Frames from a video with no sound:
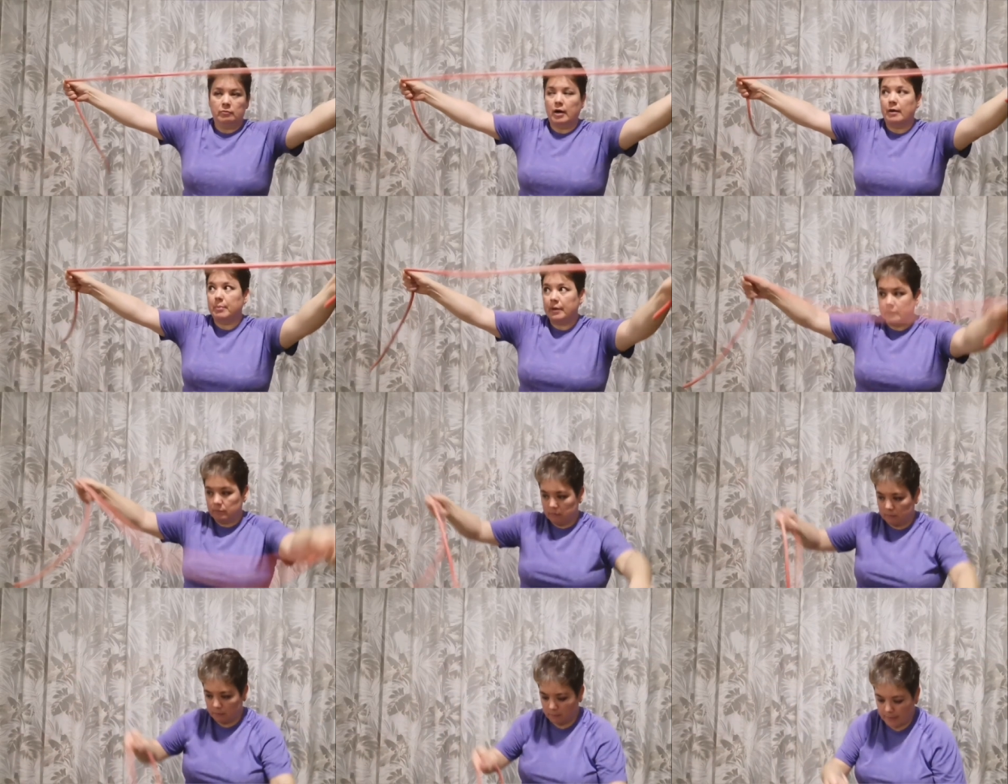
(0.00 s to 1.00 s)
rubber
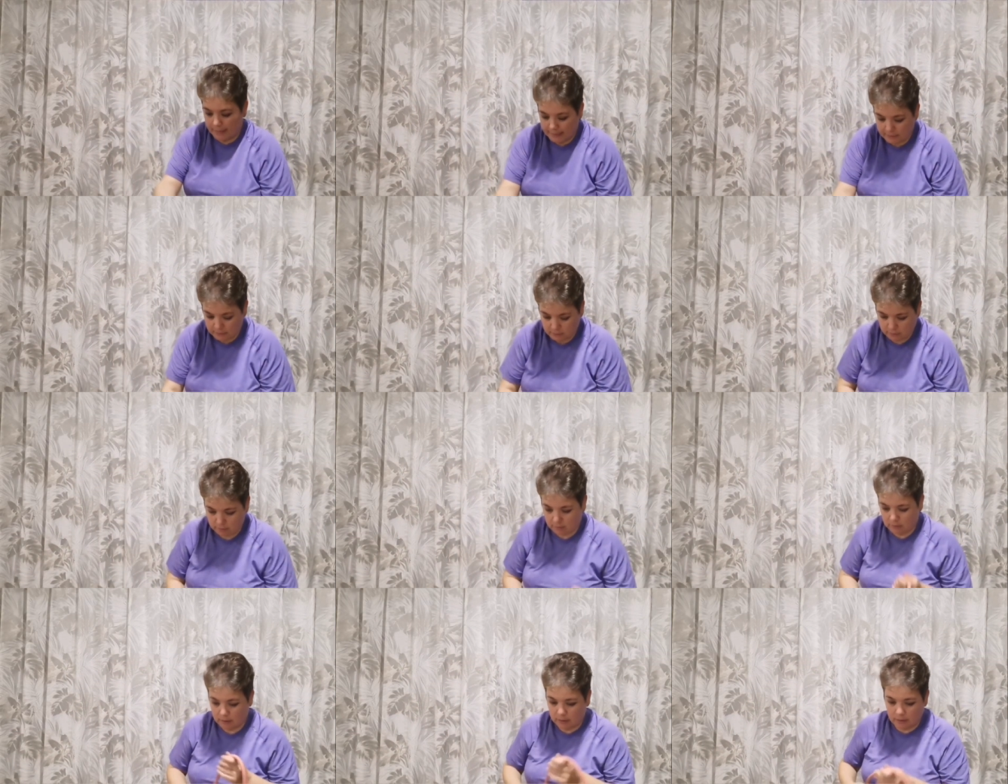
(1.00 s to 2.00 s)
band,
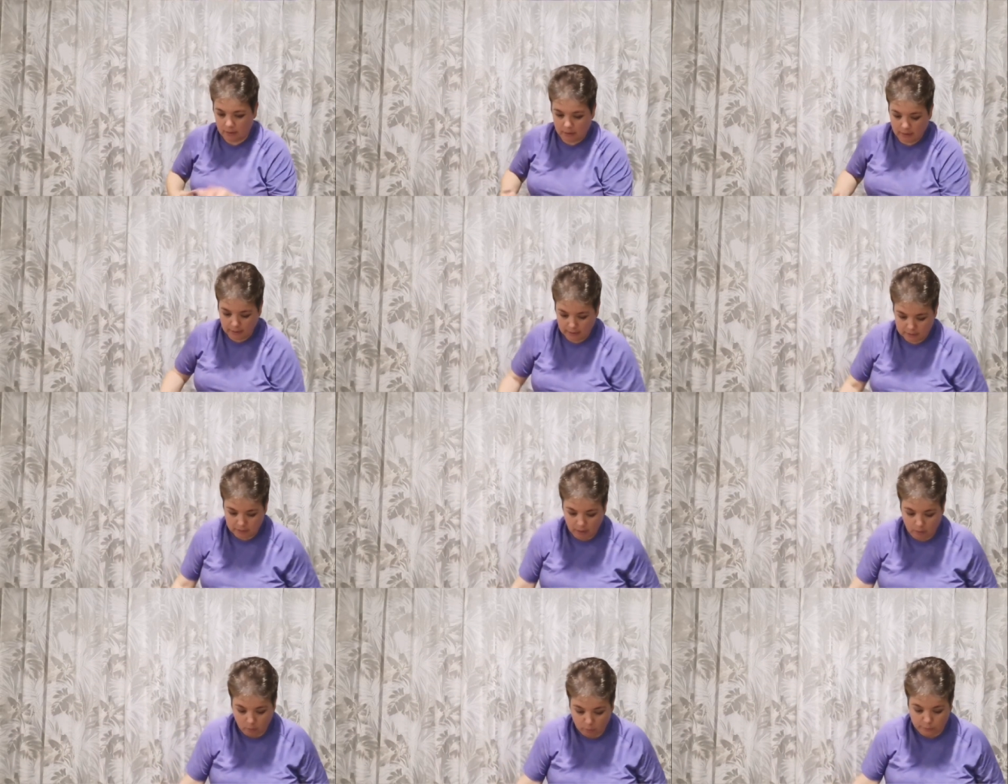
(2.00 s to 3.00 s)
and
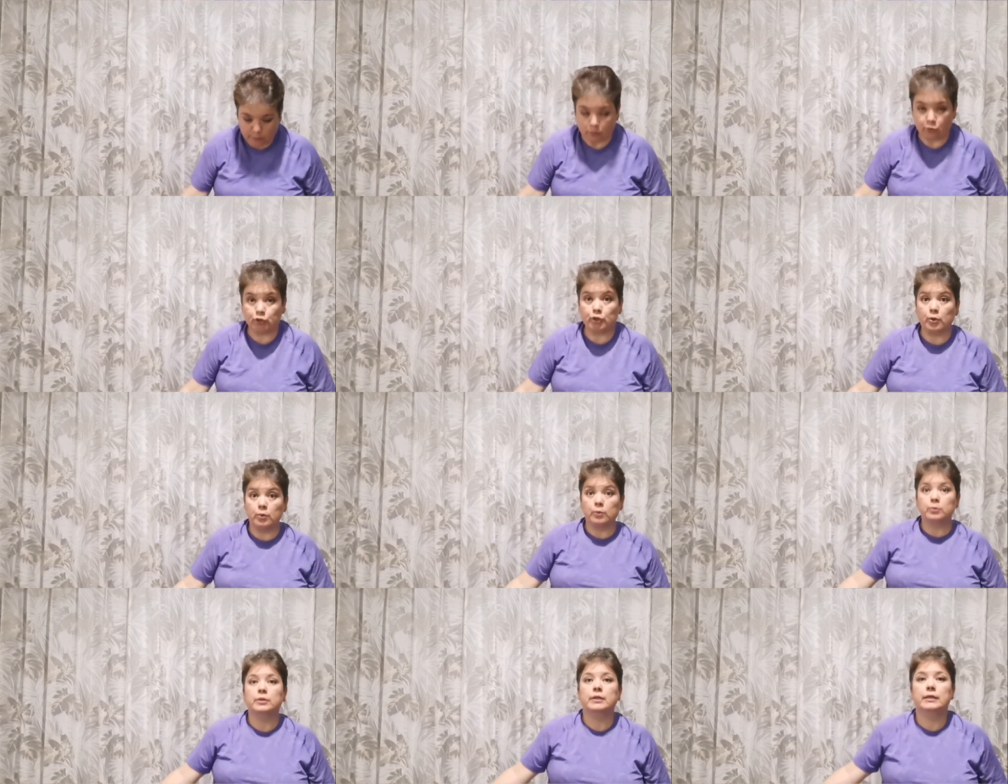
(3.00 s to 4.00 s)
I also
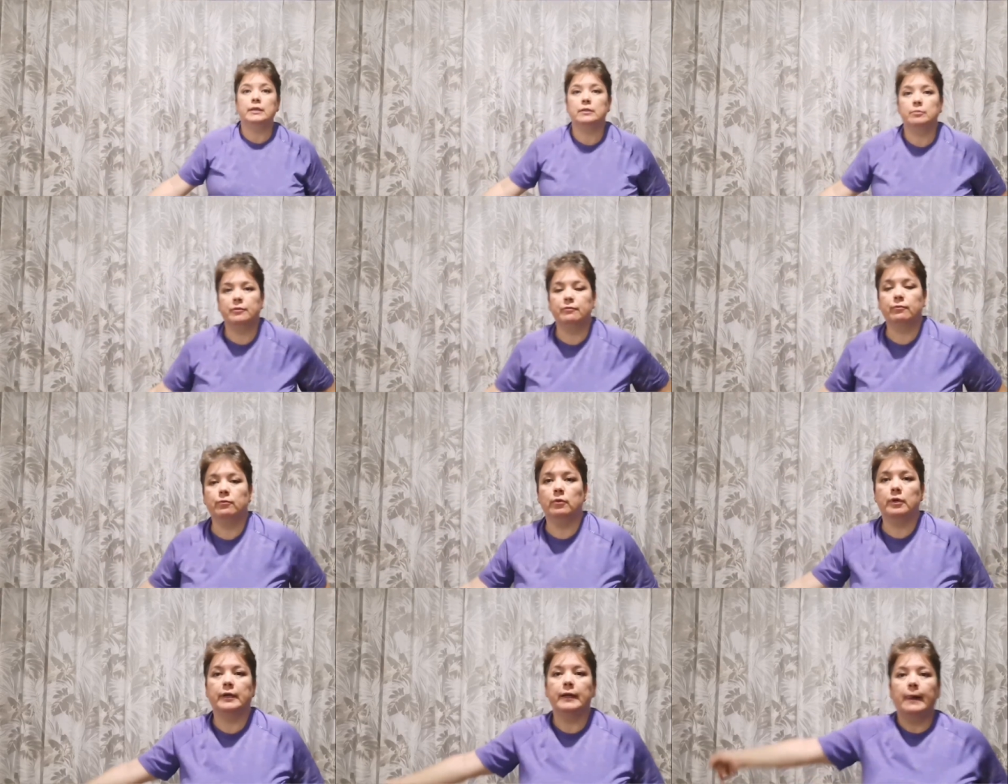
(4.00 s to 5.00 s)
showed it
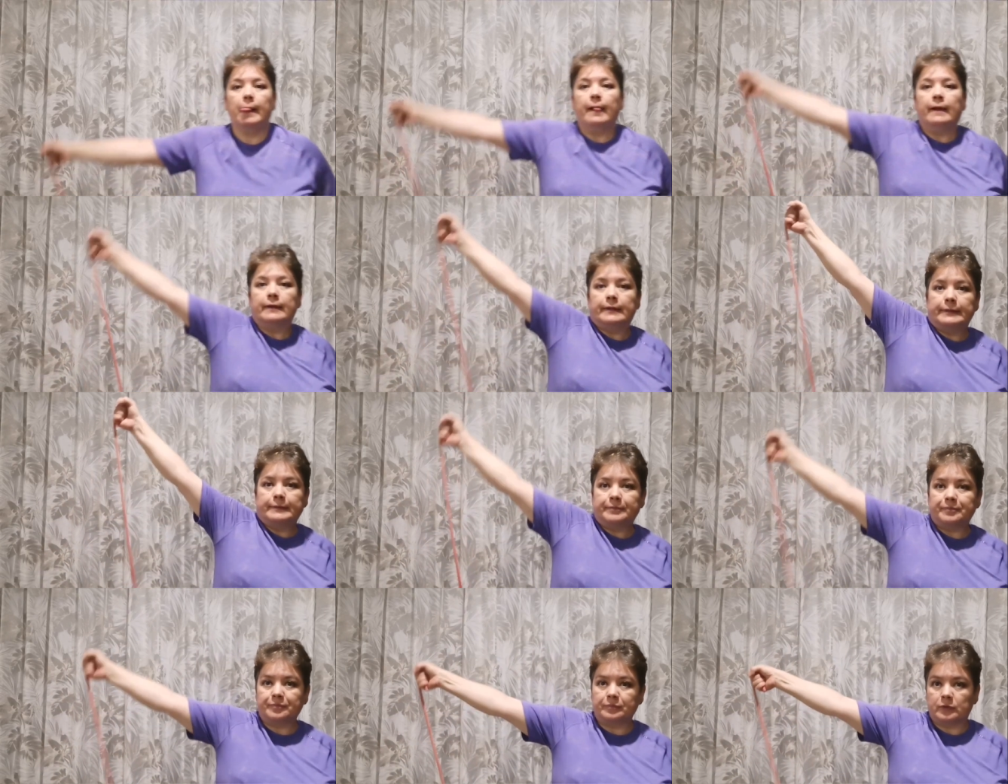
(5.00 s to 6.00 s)
before.
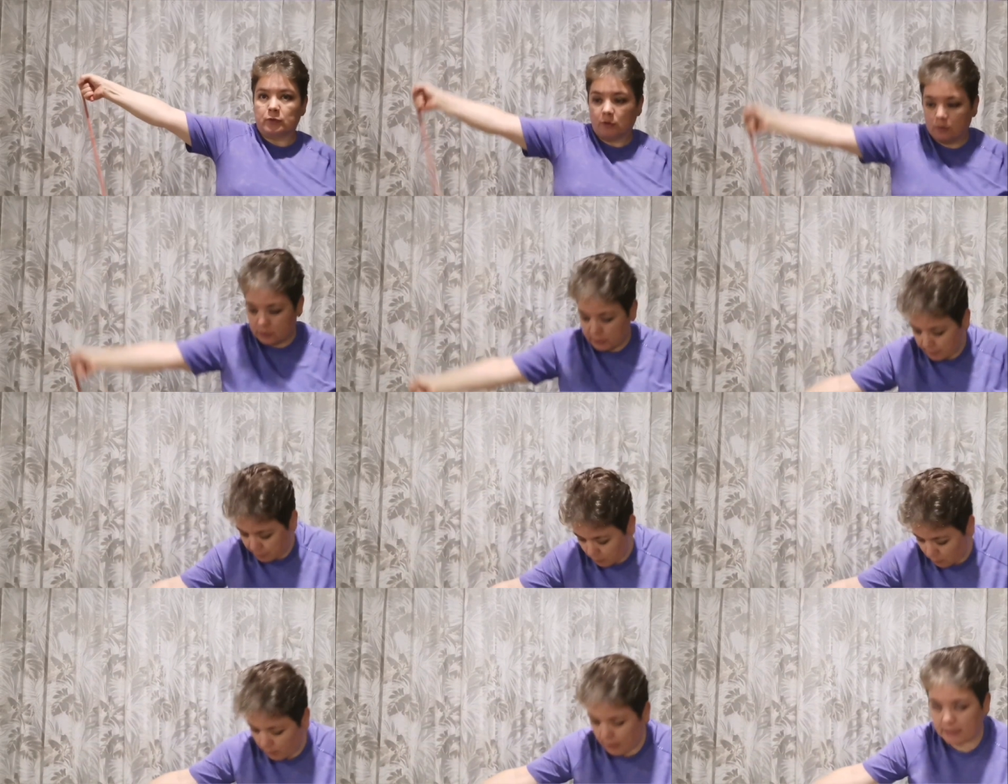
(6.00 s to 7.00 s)
So you step
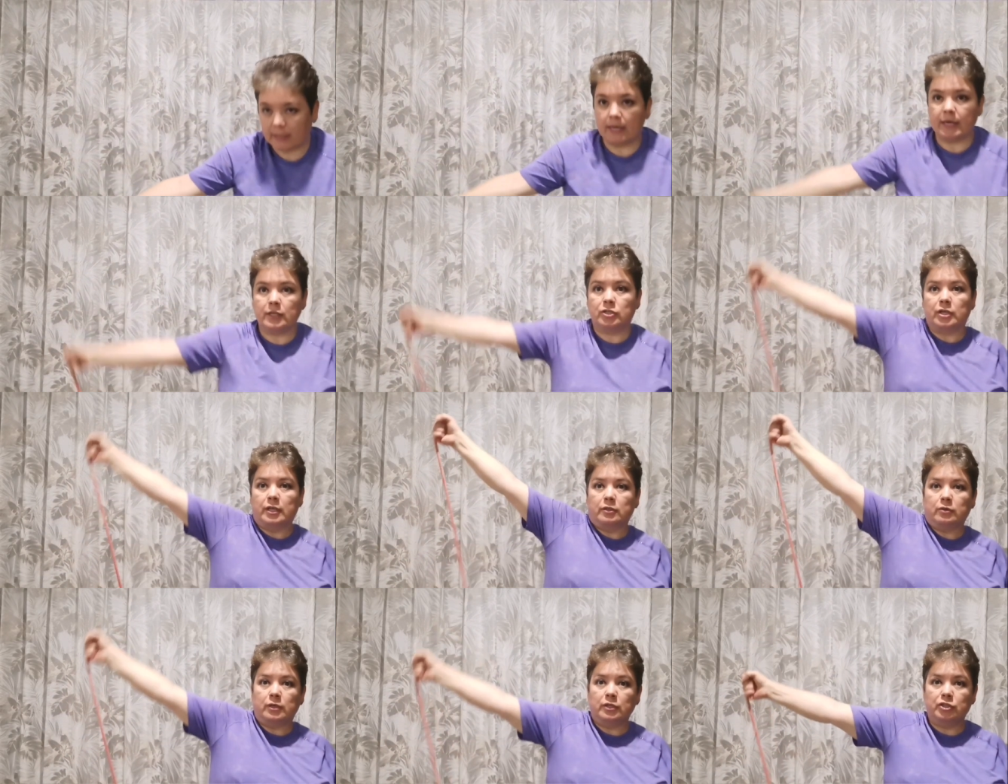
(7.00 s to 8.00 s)
on one edge
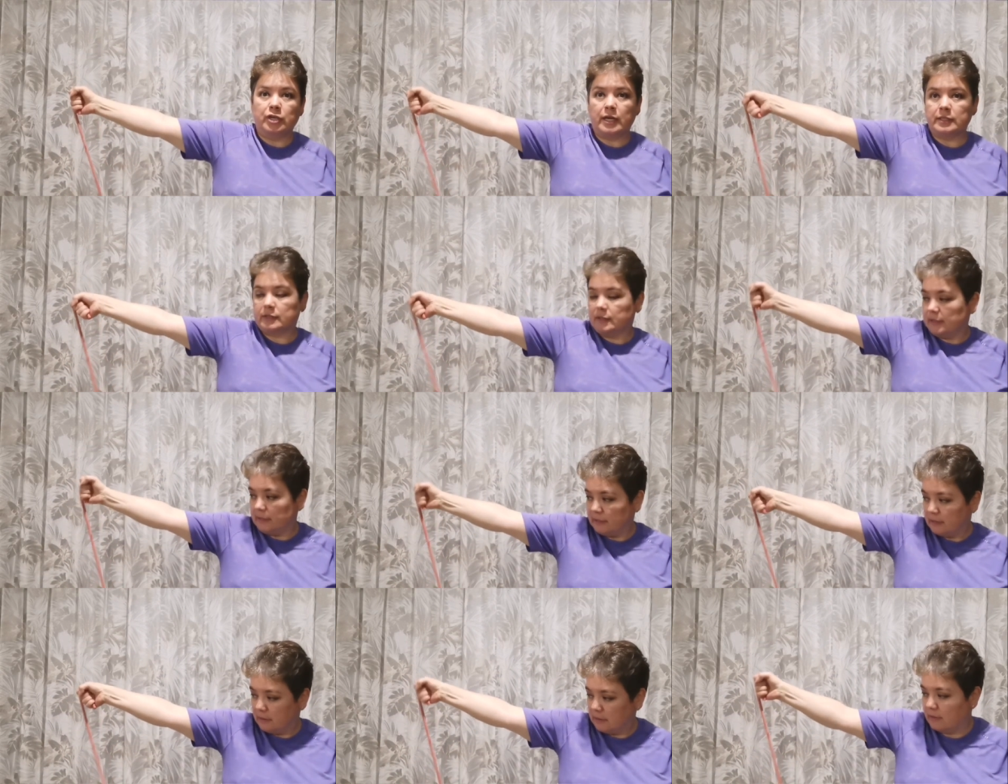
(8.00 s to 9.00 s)
and you adjust
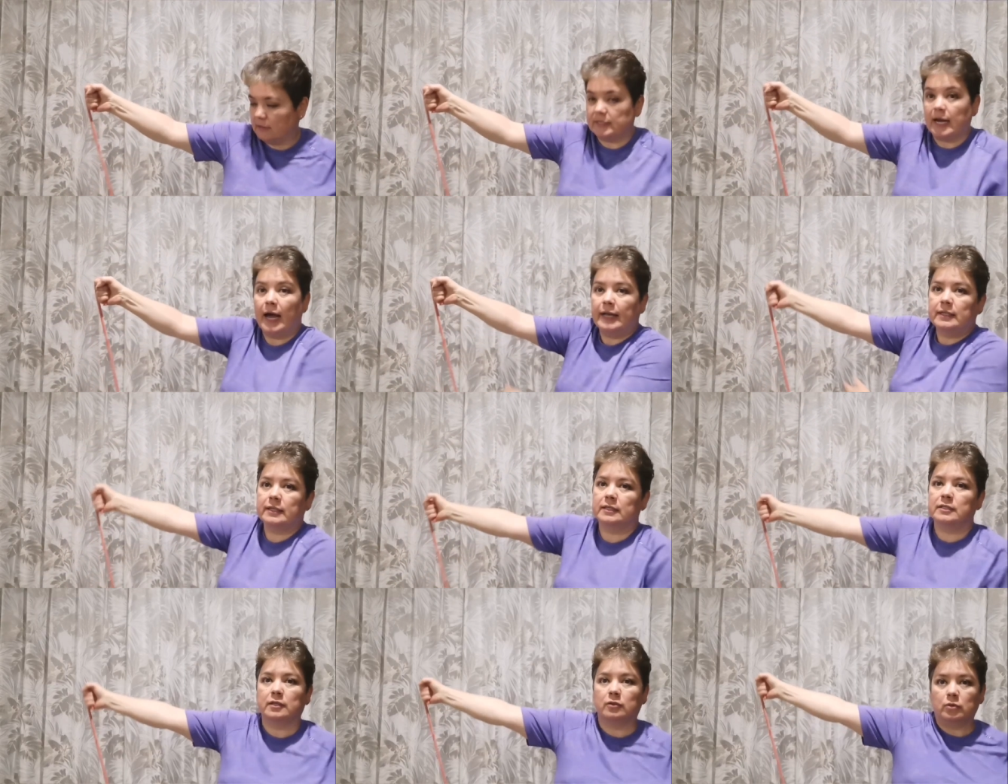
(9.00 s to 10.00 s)
the
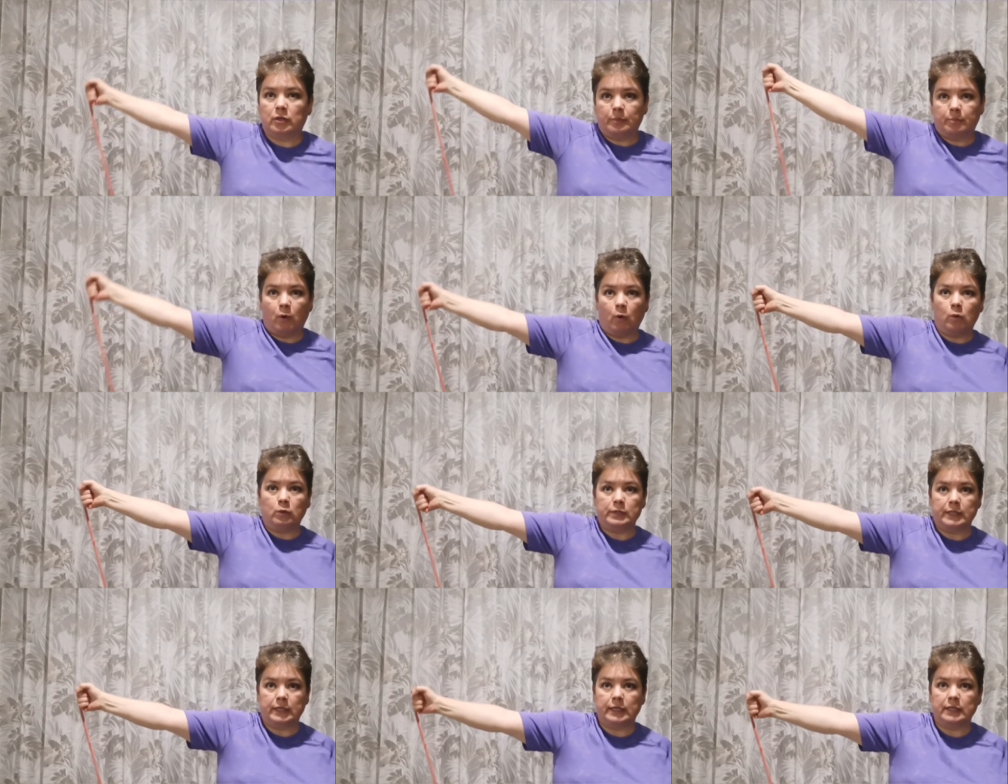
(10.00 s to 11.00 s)
tightness and you keep
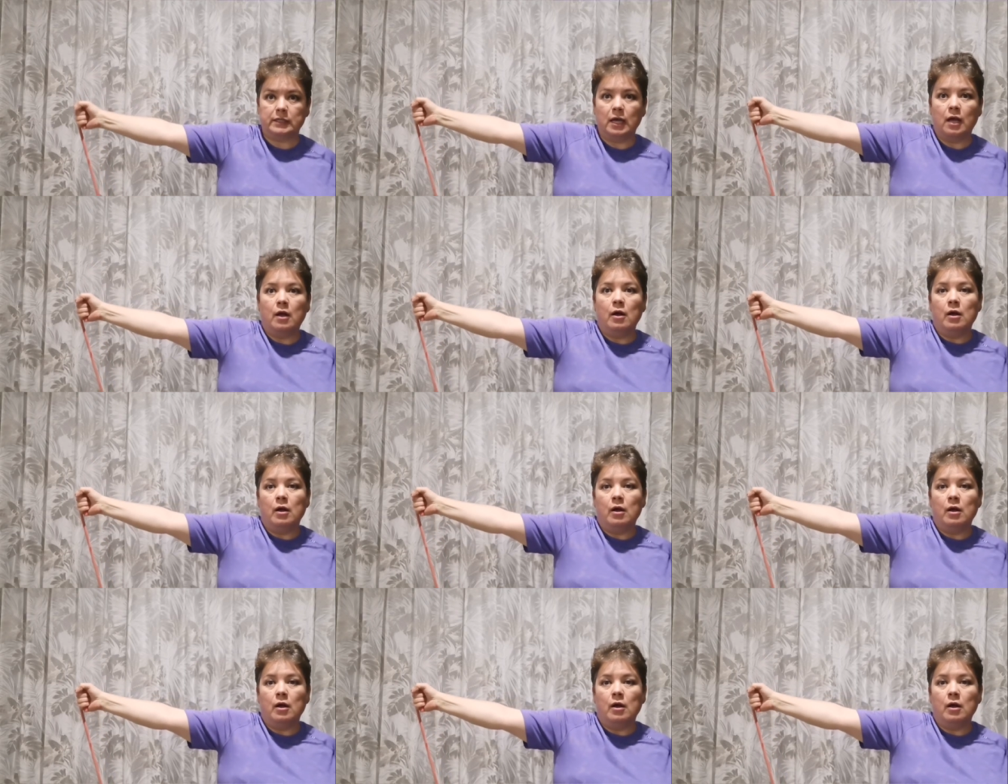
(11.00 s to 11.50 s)
holding it.